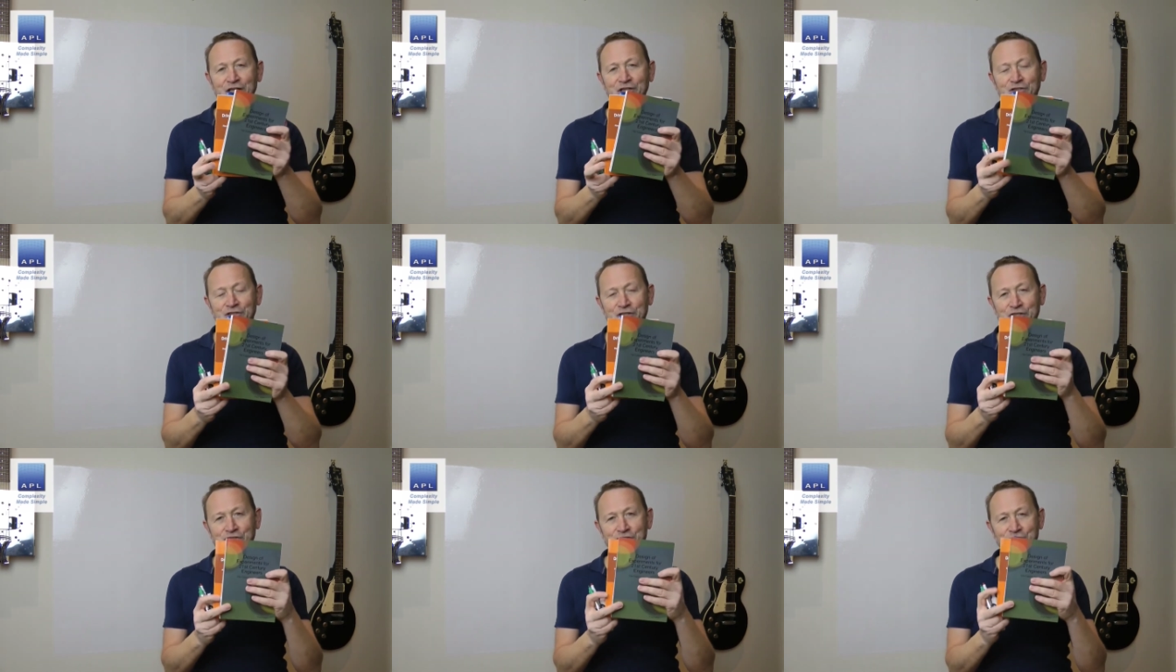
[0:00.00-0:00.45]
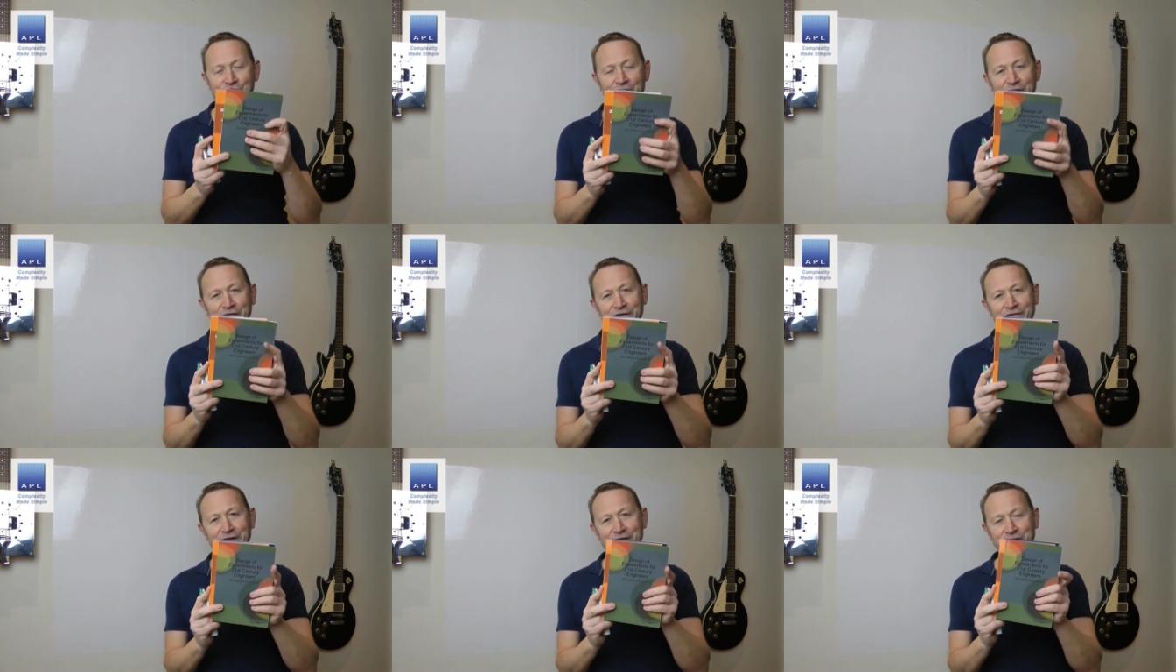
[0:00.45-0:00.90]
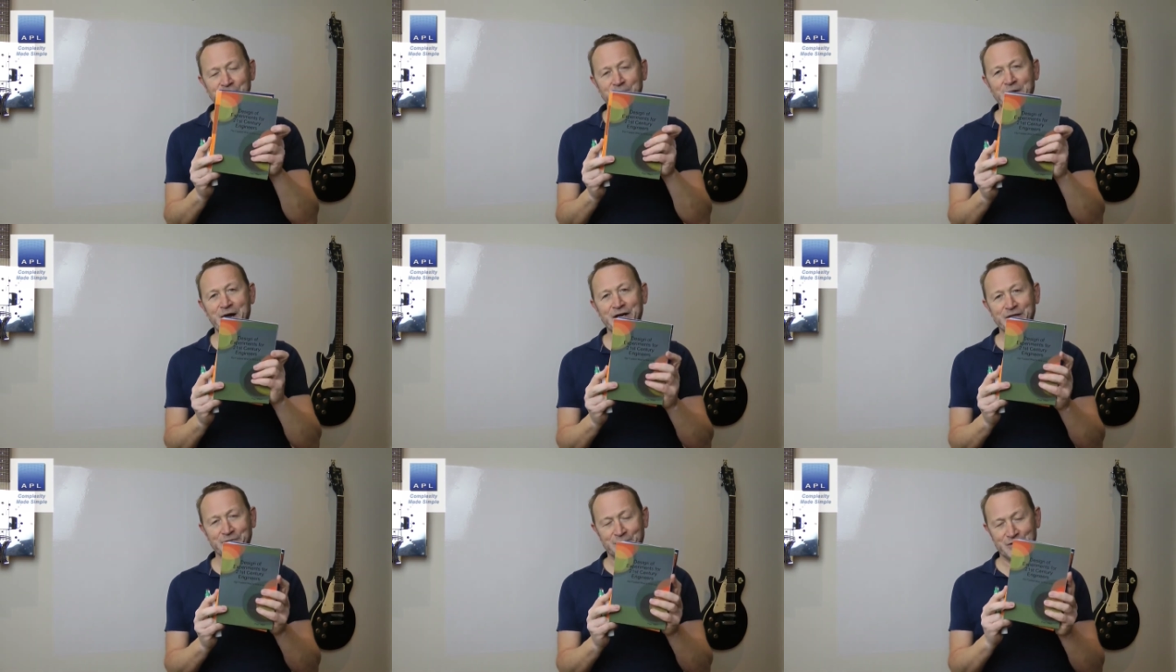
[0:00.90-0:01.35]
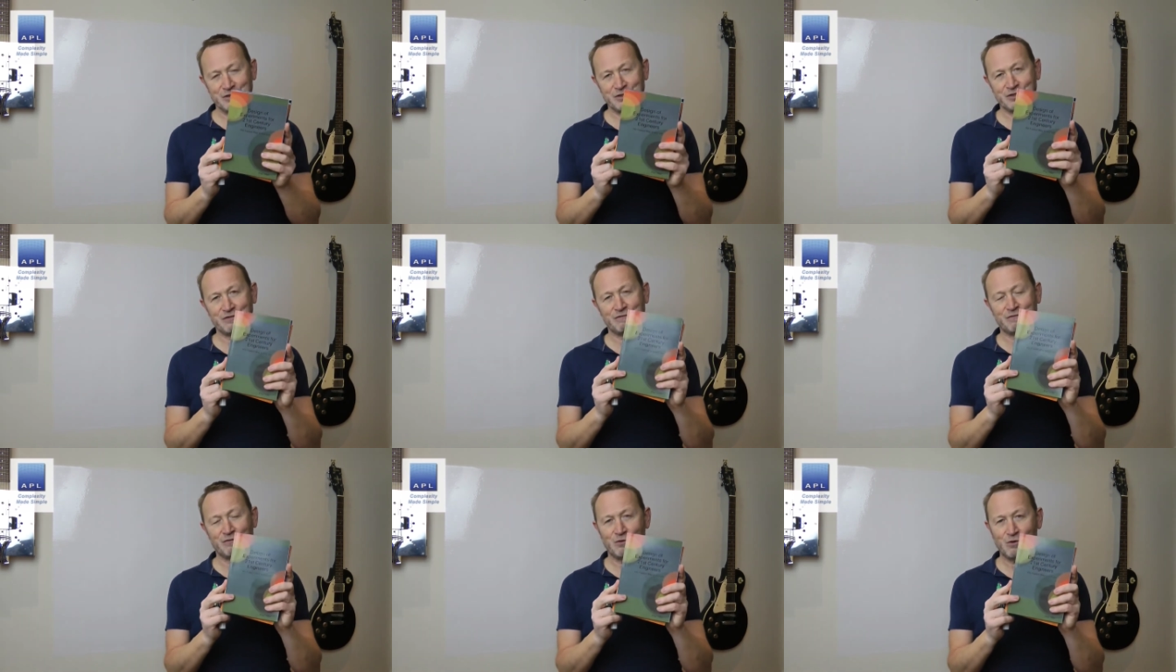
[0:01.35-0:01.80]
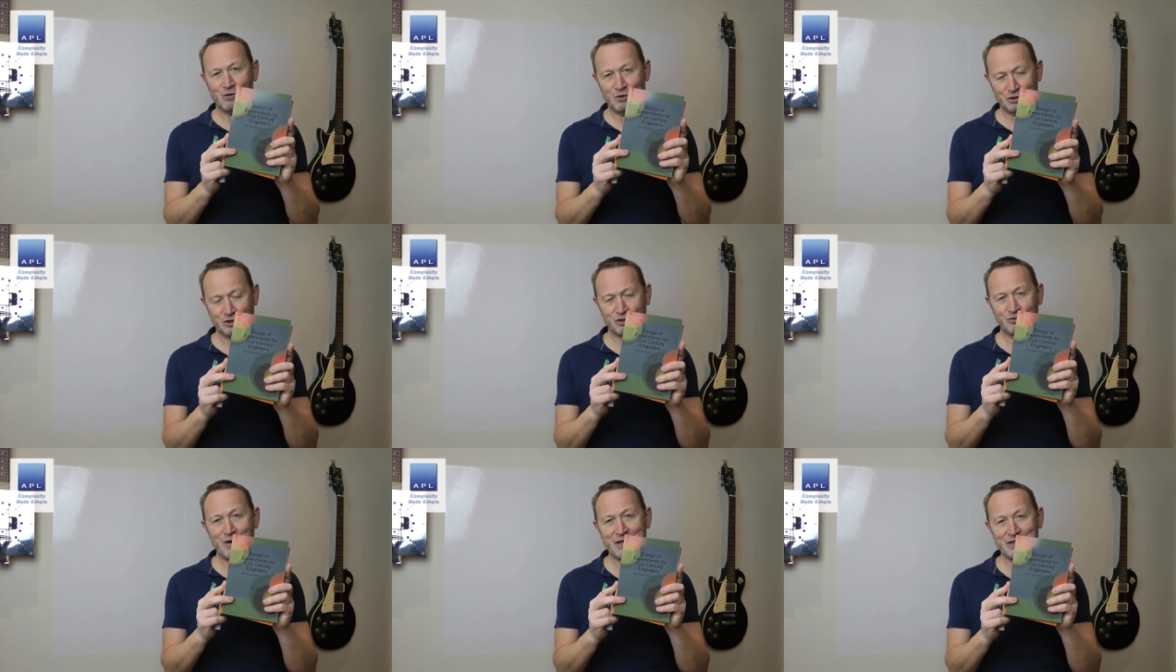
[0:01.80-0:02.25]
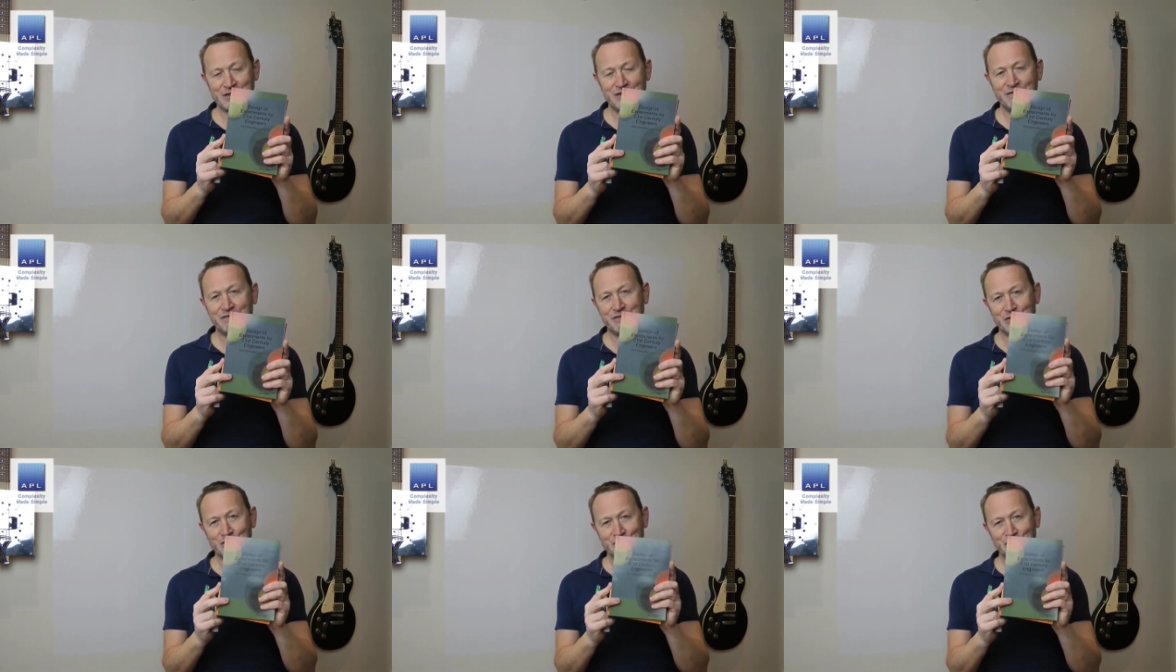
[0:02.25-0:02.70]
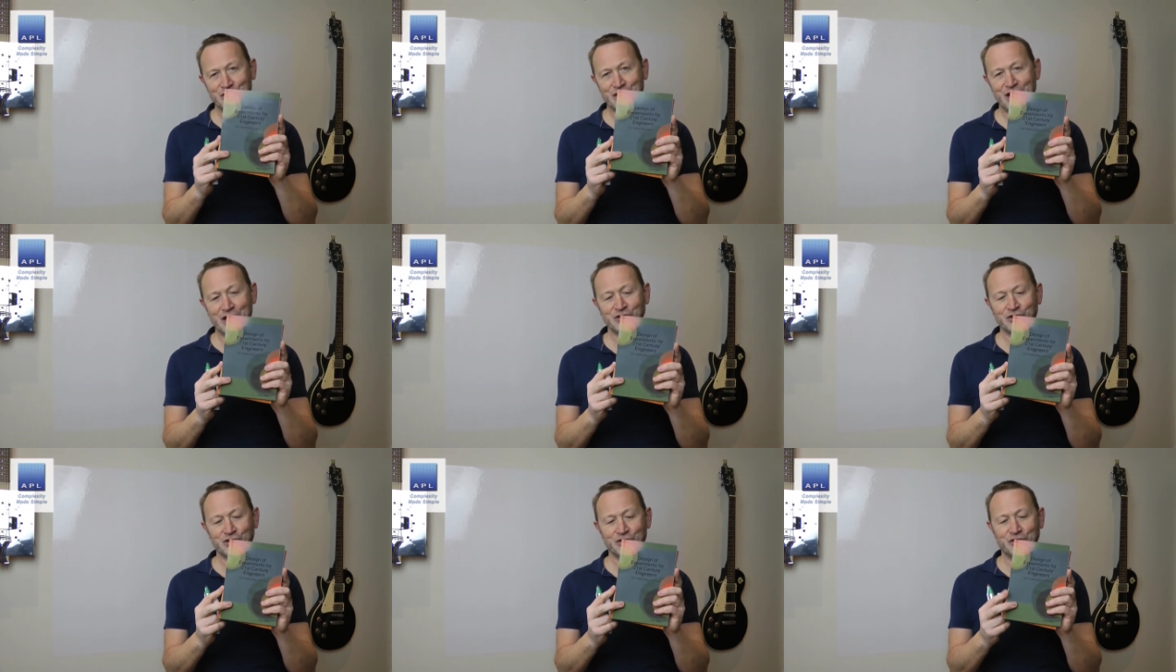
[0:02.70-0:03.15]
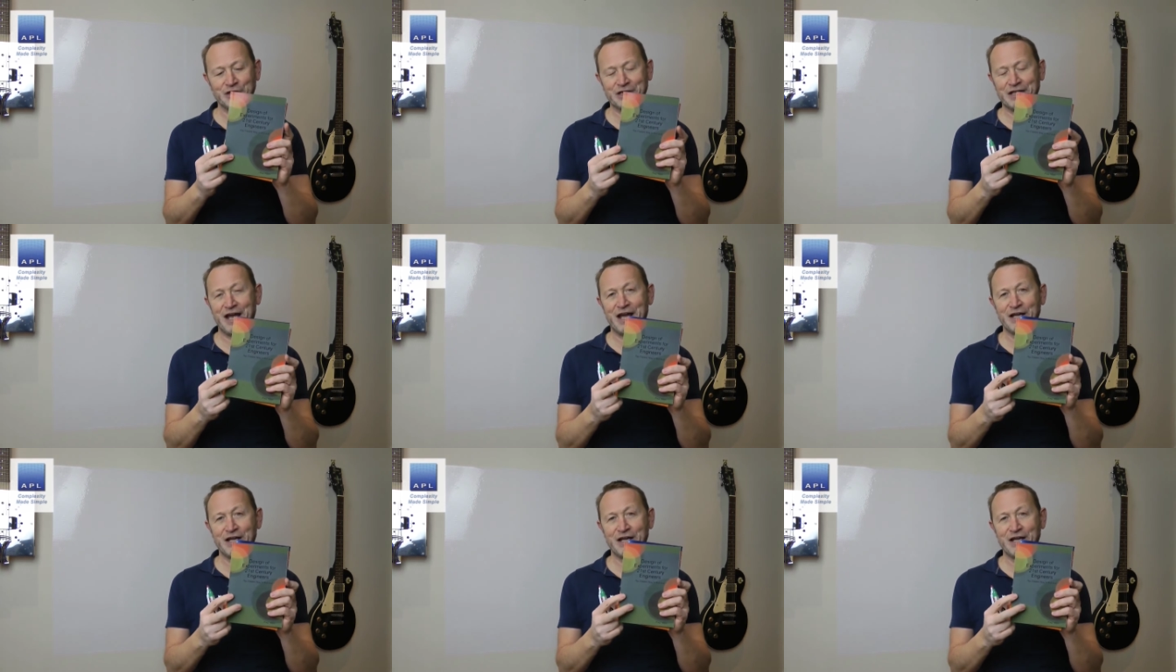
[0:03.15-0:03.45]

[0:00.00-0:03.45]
Design of Experiments for 21st Century